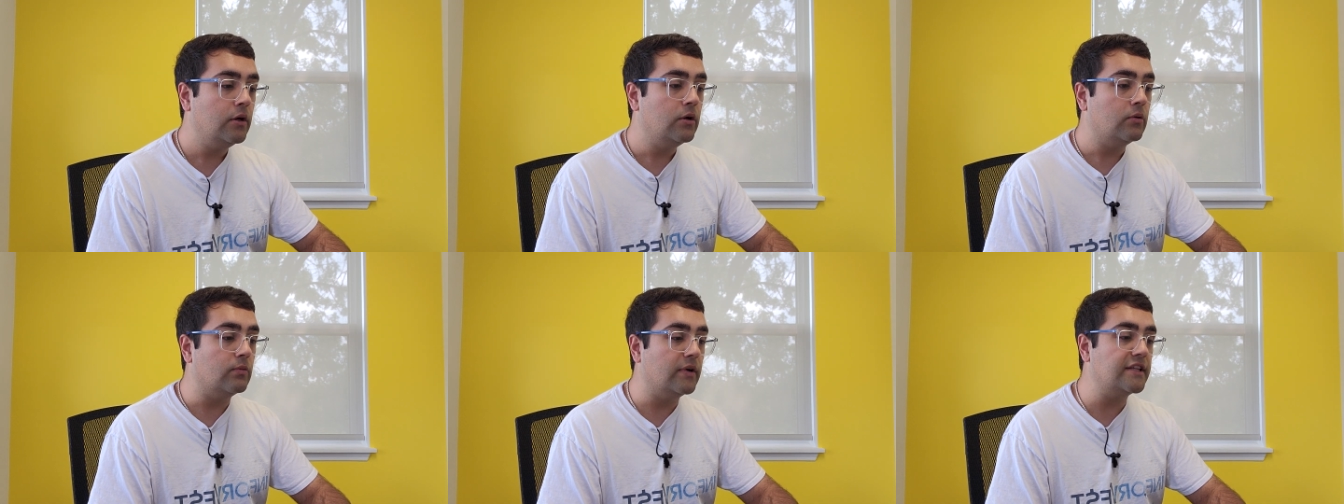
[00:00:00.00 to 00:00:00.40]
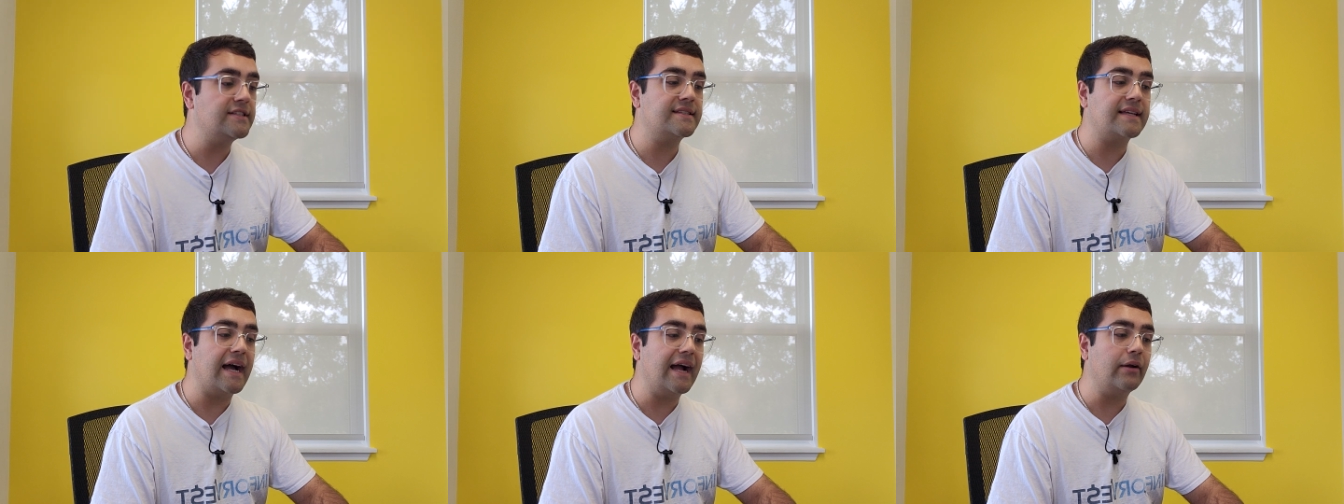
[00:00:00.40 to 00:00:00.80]
With
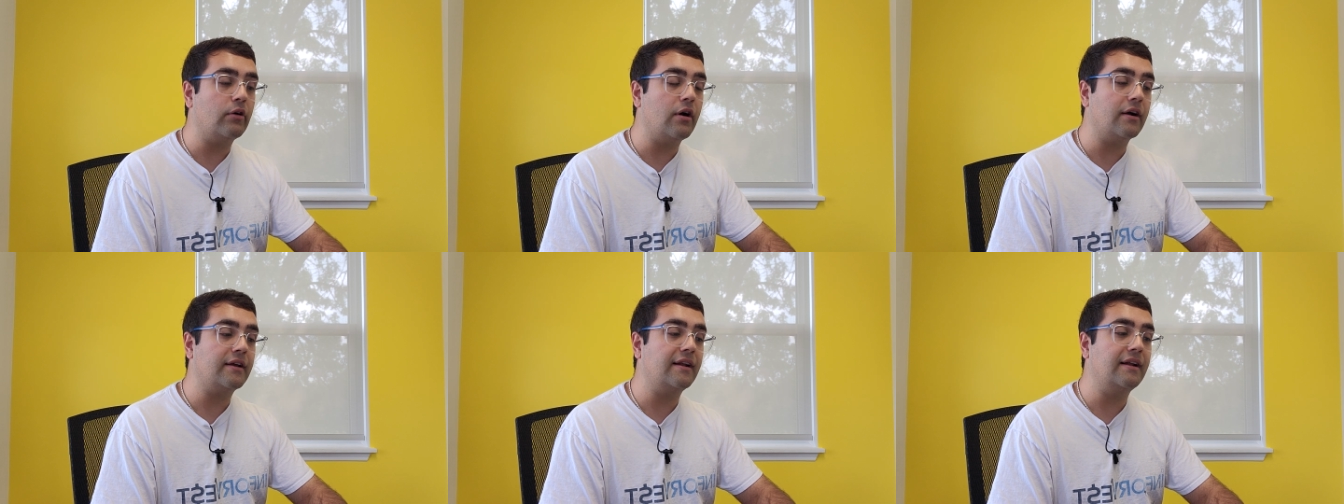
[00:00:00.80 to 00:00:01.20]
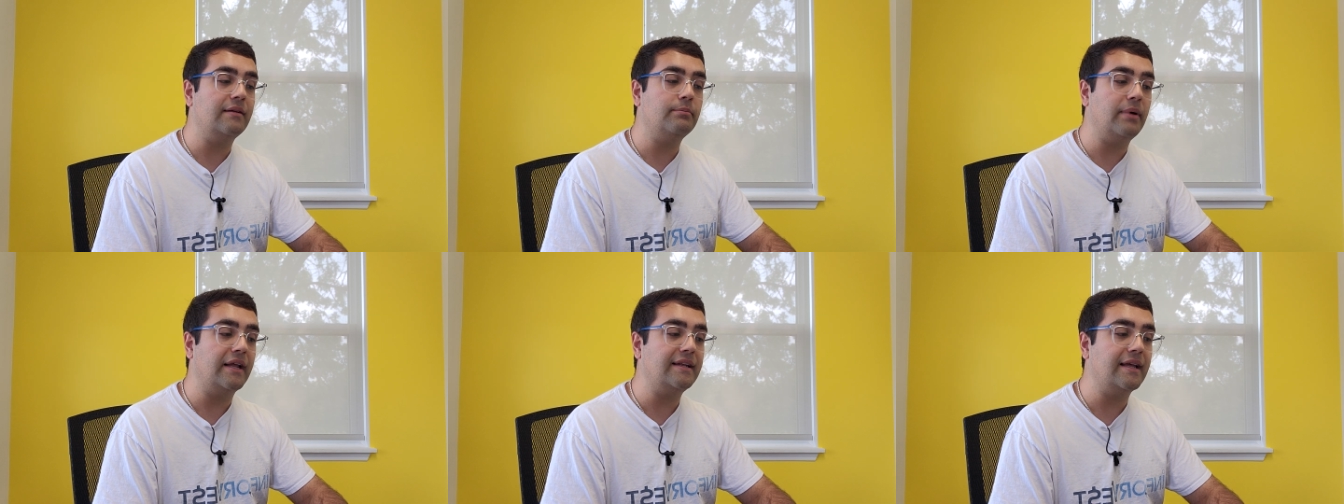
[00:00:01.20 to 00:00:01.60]

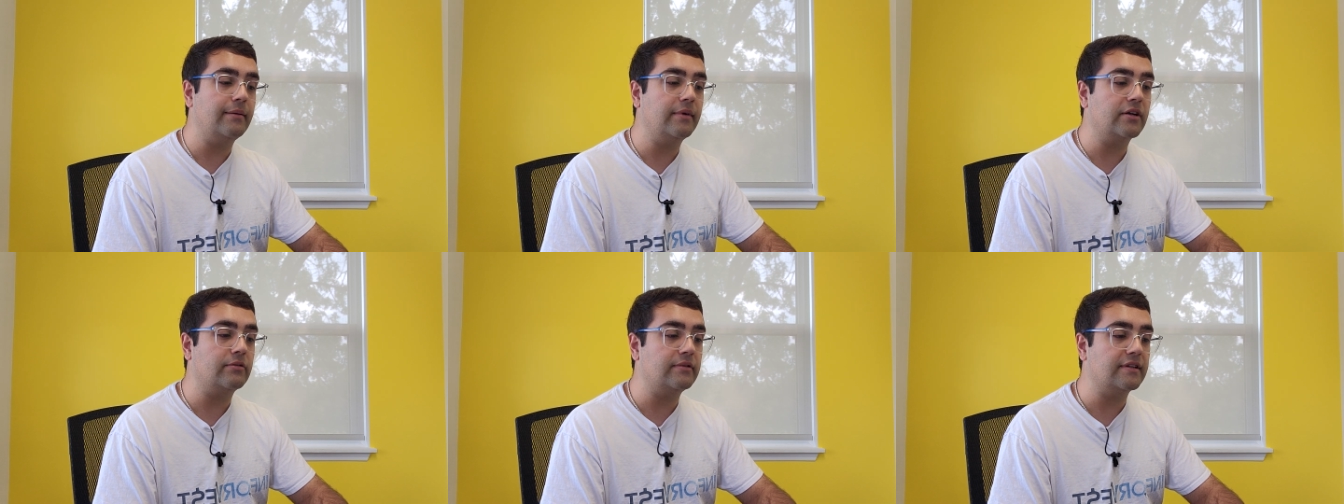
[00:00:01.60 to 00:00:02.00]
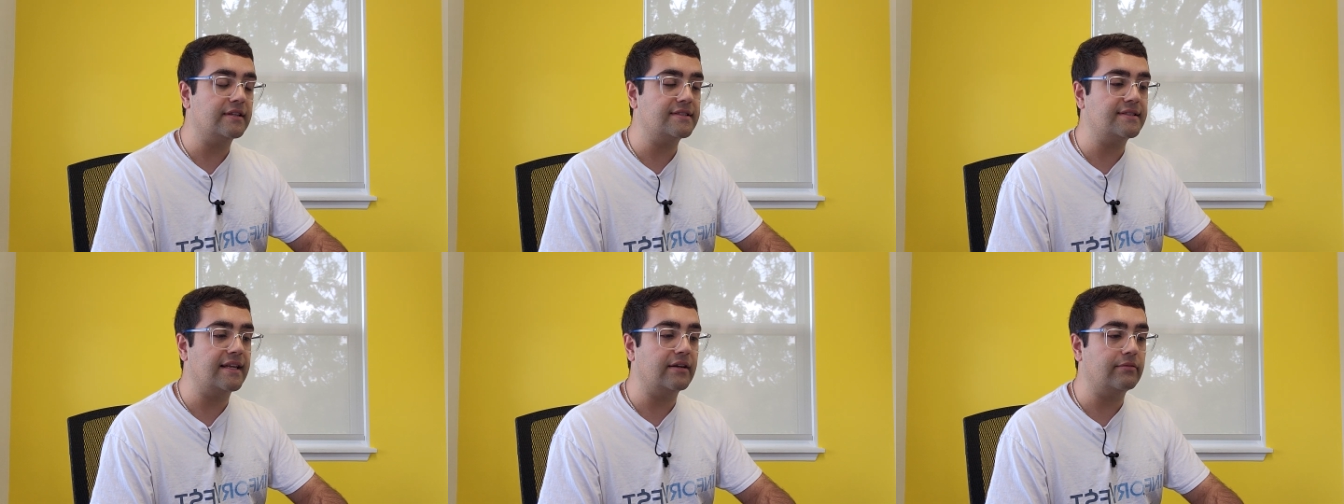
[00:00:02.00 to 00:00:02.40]
skyrocketing pandemic real
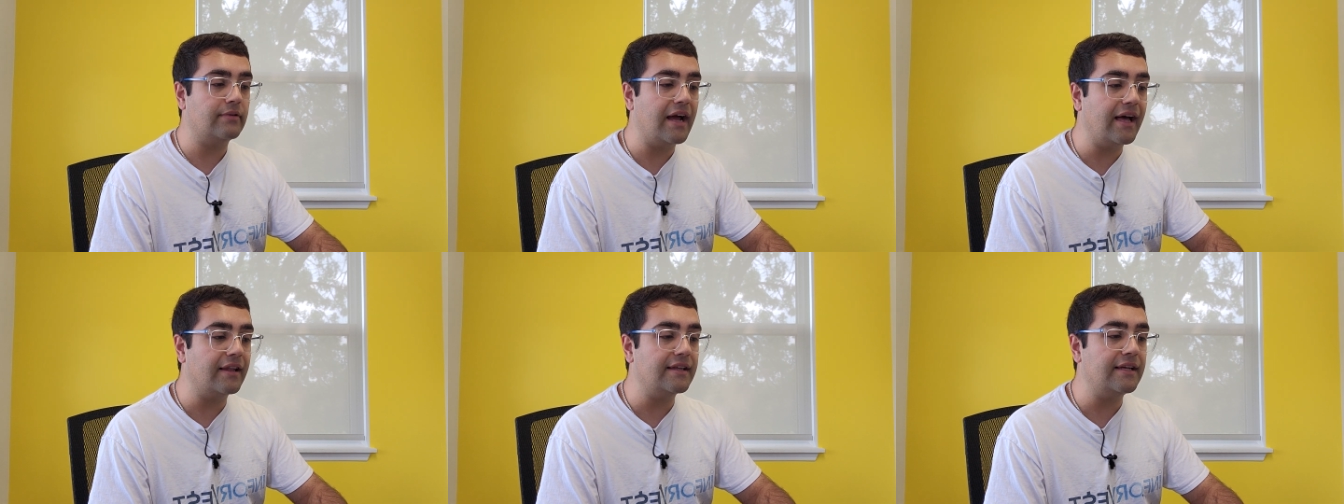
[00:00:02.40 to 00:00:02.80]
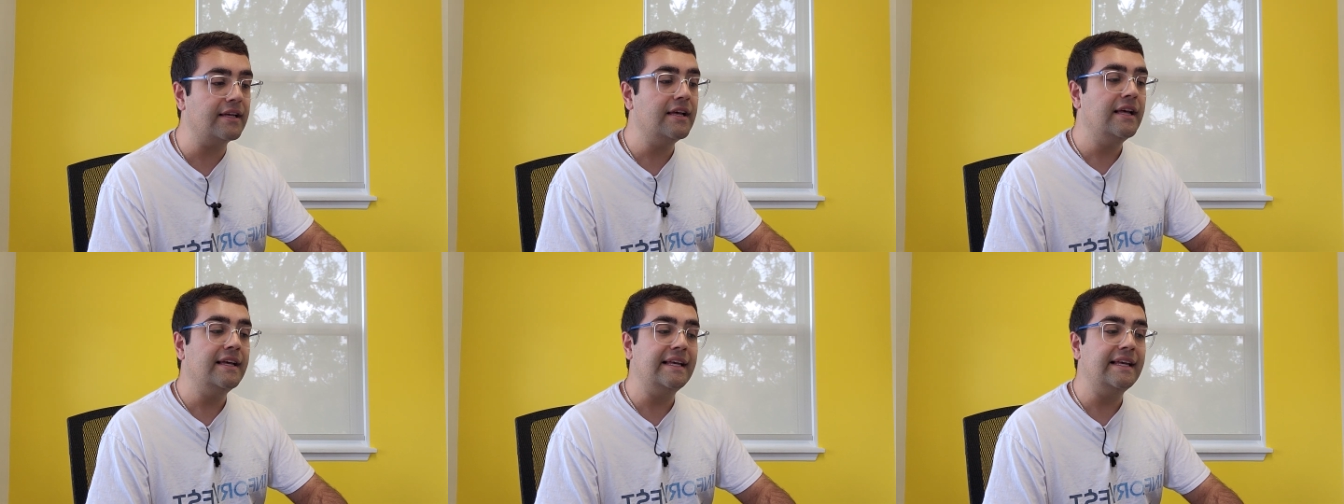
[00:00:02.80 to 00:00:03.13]
estate rally,